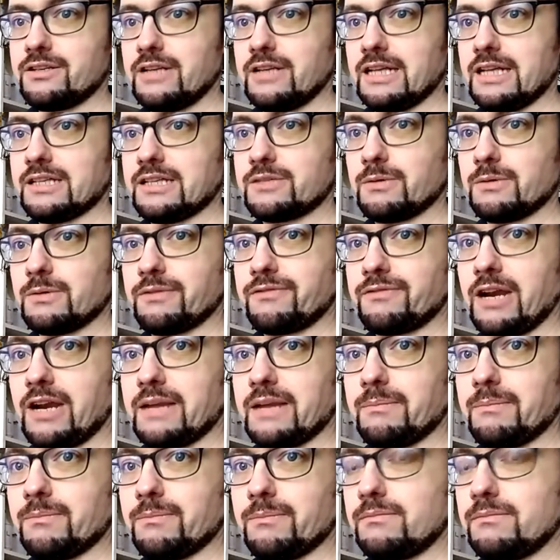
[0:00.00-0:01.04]
into a
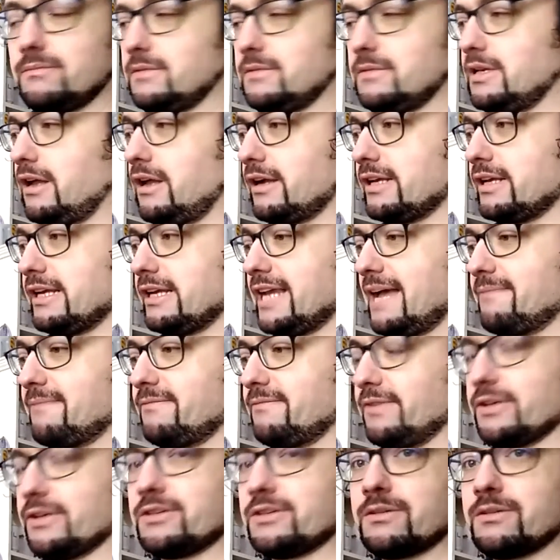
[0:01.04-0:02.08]
frame like a
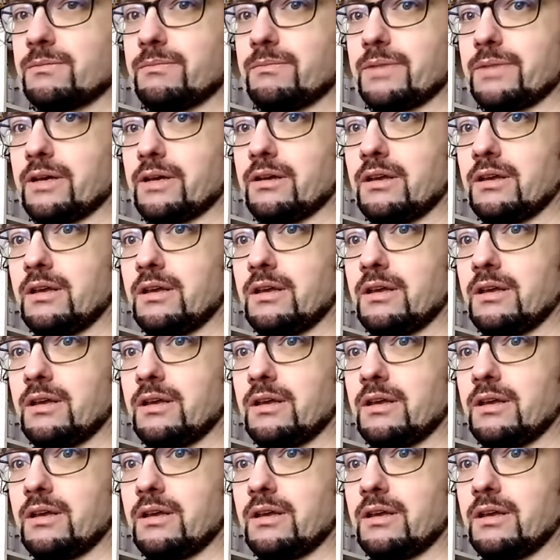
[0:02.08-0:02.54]
canvas. But